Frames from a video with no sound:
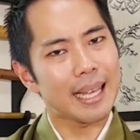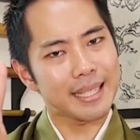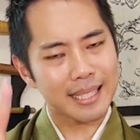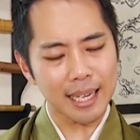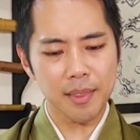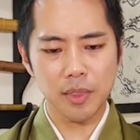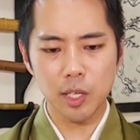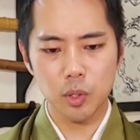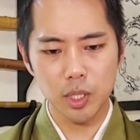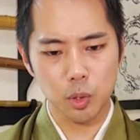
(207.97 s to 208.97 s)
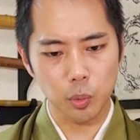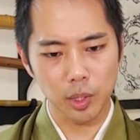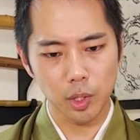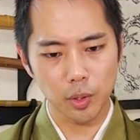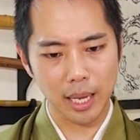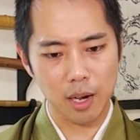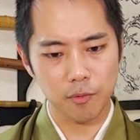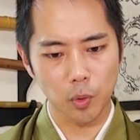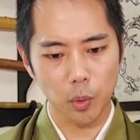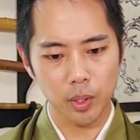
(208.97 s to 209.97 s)
And the second thing you need to really look
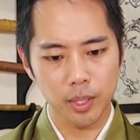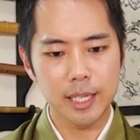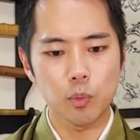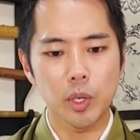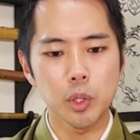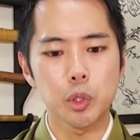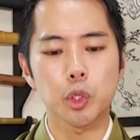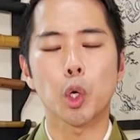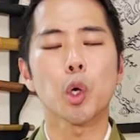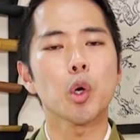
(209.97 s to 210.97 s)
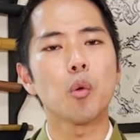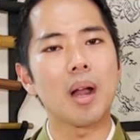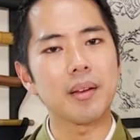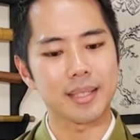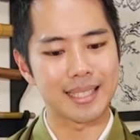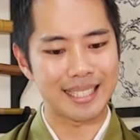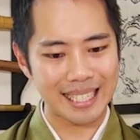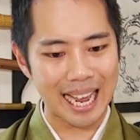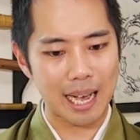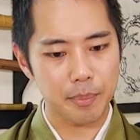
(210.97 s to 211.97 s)
out for is when you turn around to
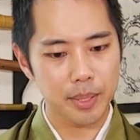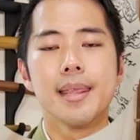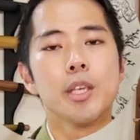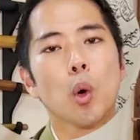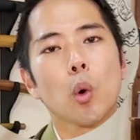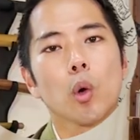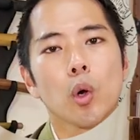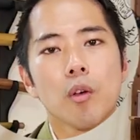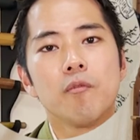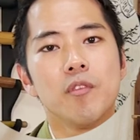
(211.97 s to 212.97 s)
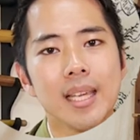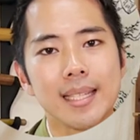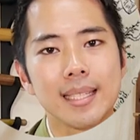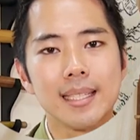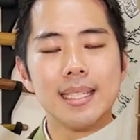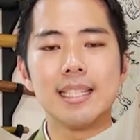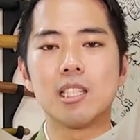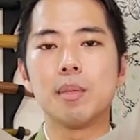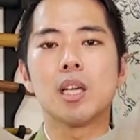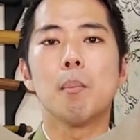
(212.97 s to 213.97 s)
stab. Your feet needs
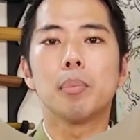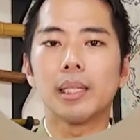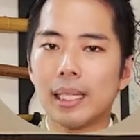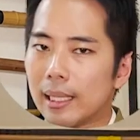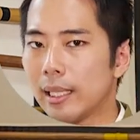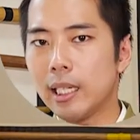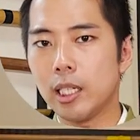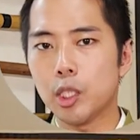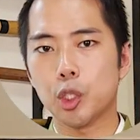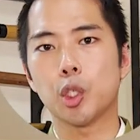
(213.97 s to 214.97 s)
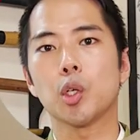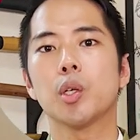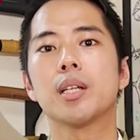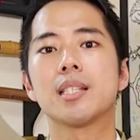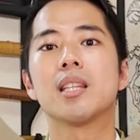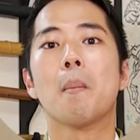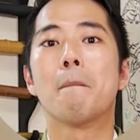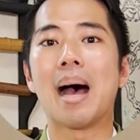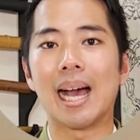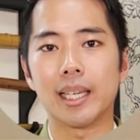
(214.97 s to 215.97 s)
to be completely turned to the
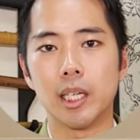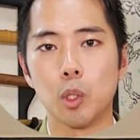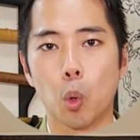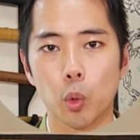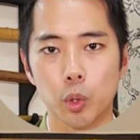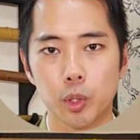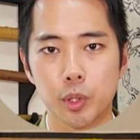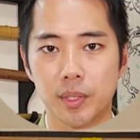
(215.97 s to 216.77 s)
back in order to